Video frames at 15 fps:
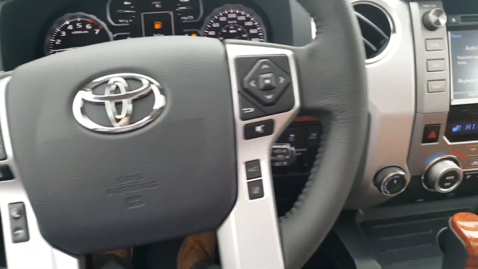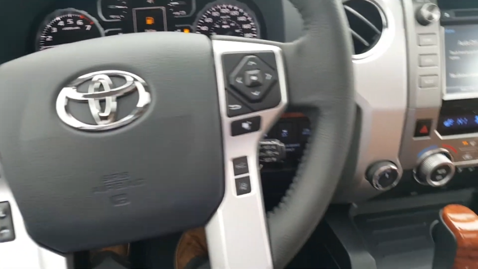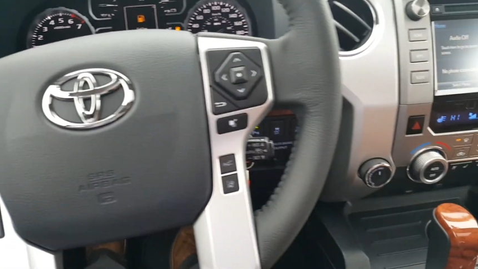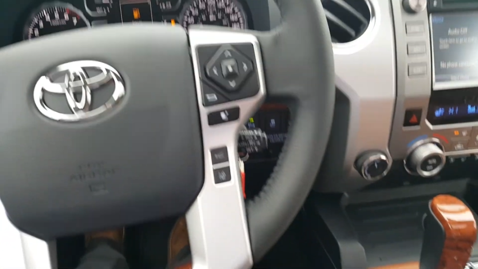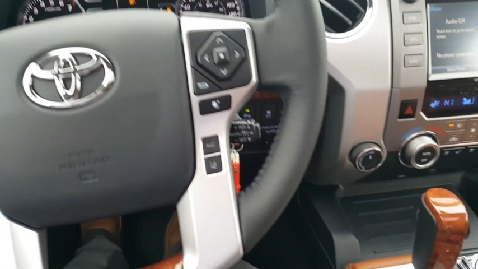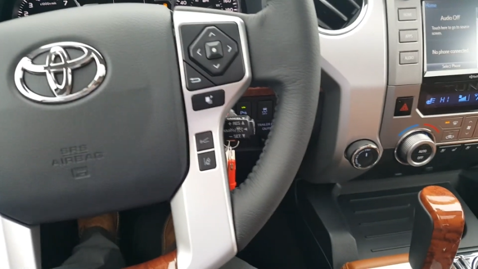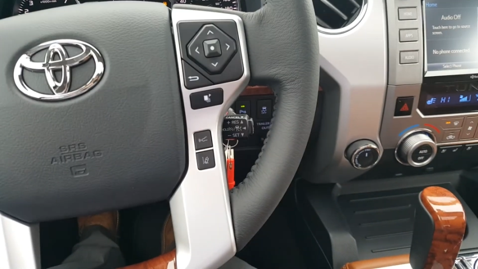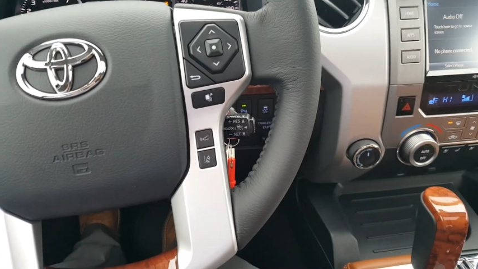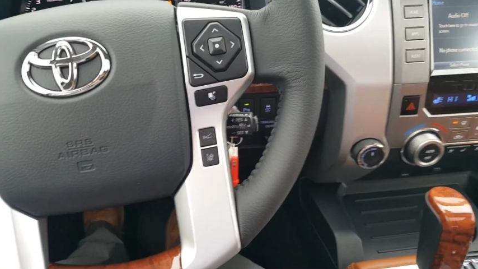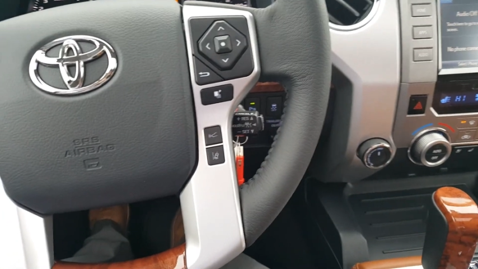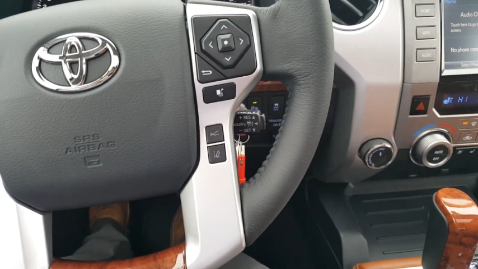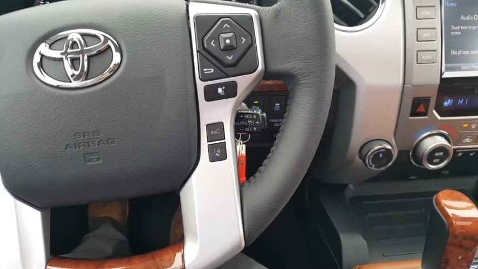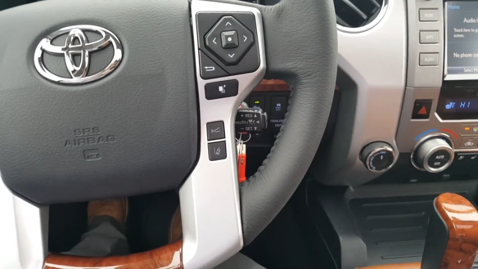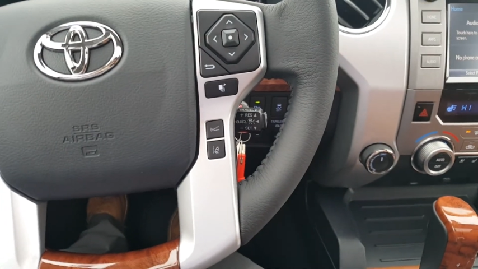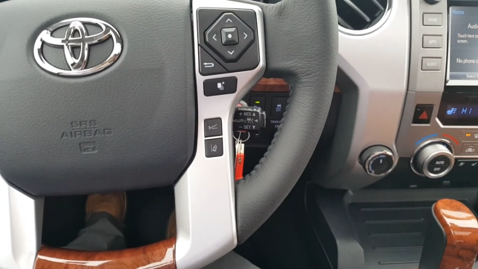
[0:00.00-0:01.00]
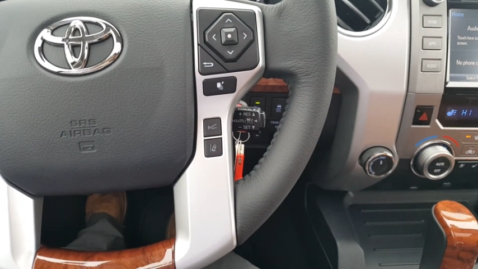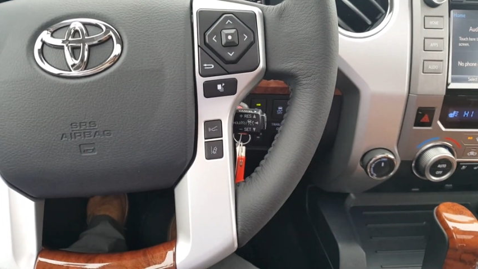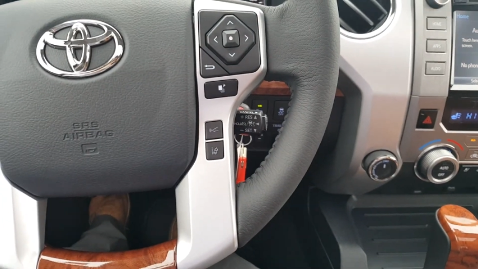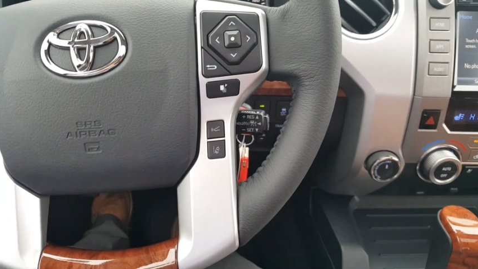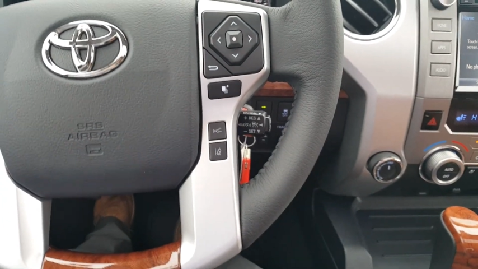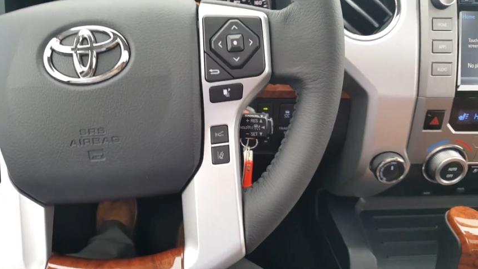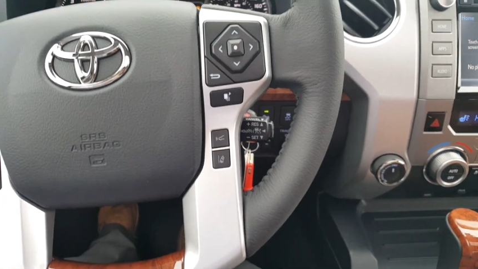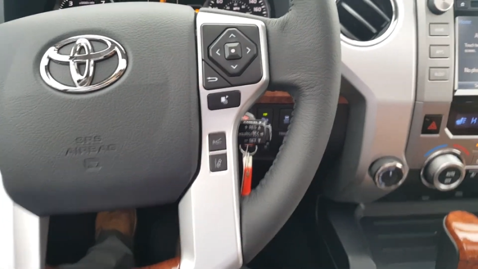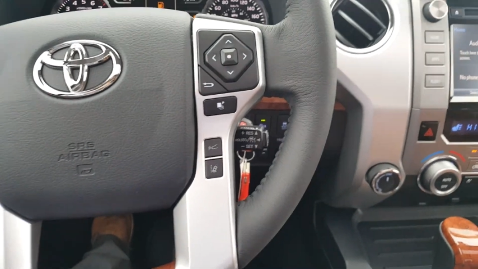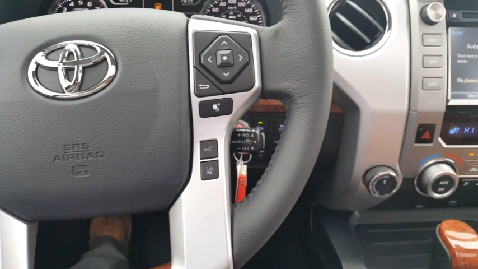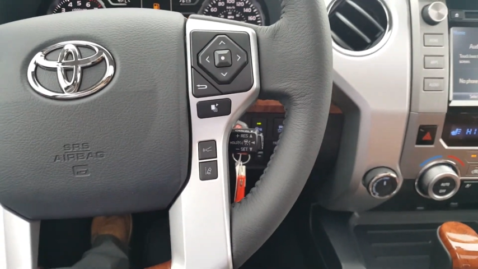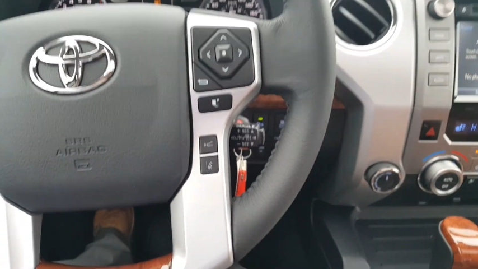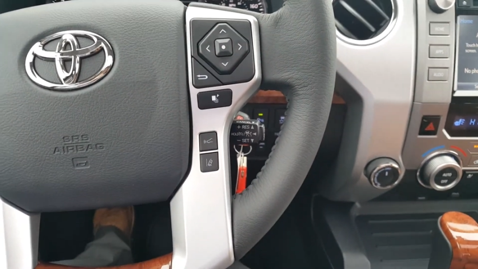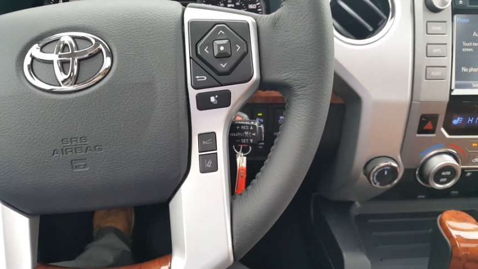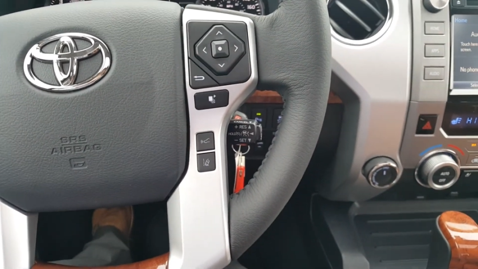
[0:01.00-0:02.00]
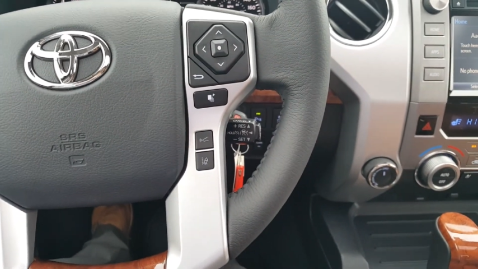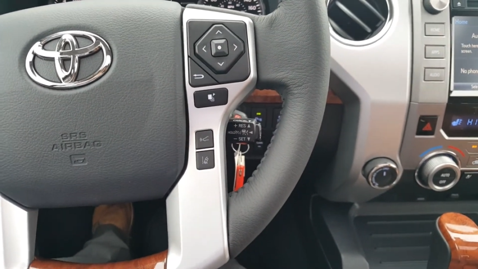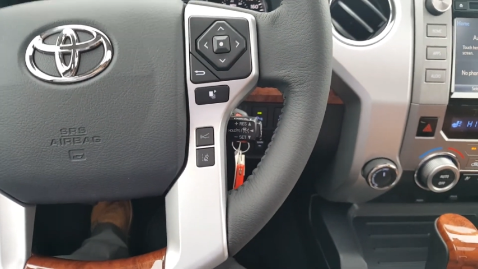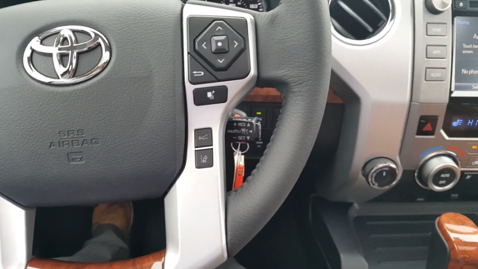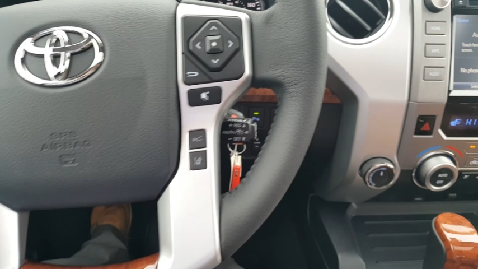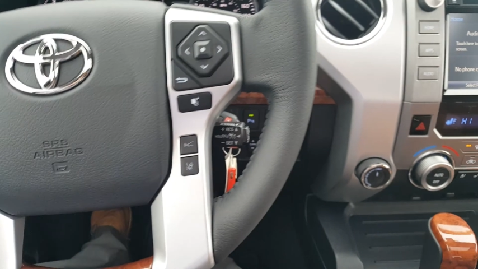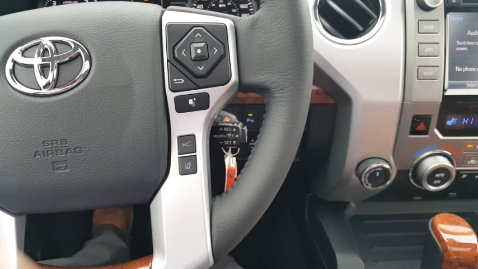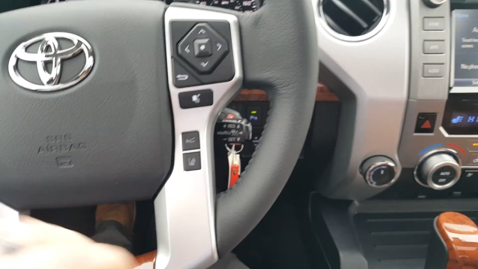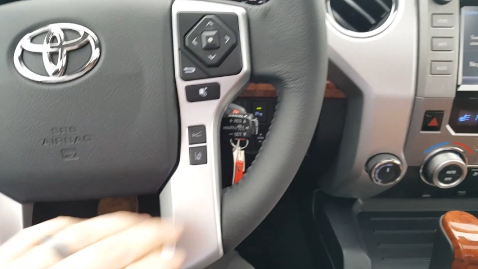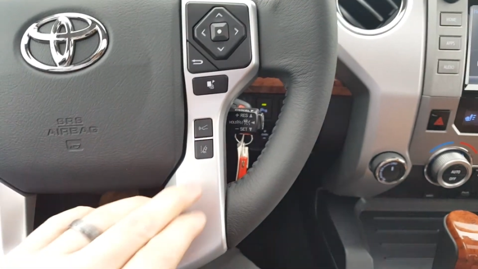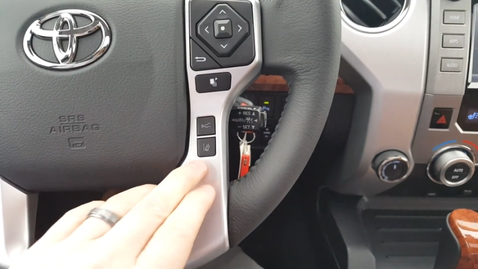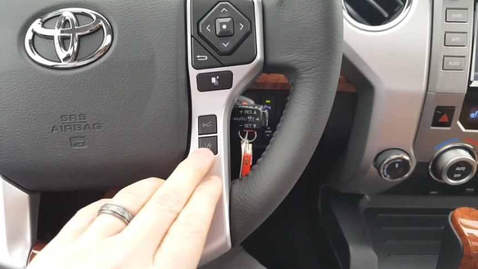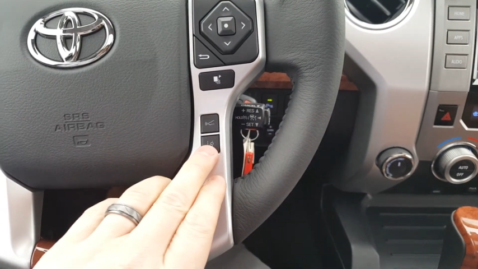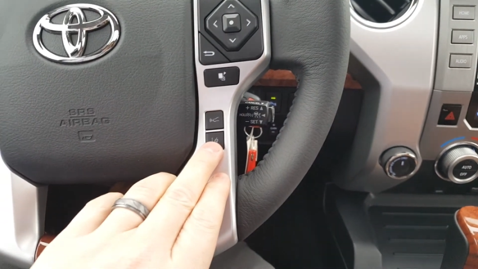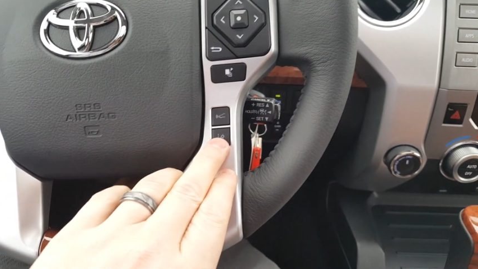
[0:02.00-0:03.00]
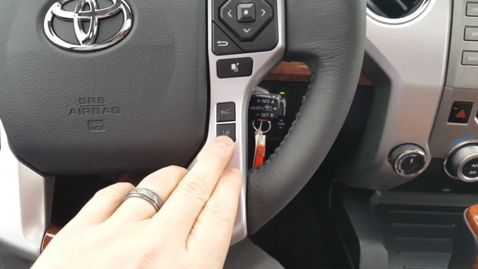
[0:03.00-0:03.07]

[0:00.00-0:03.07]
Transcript: (no speaker visible)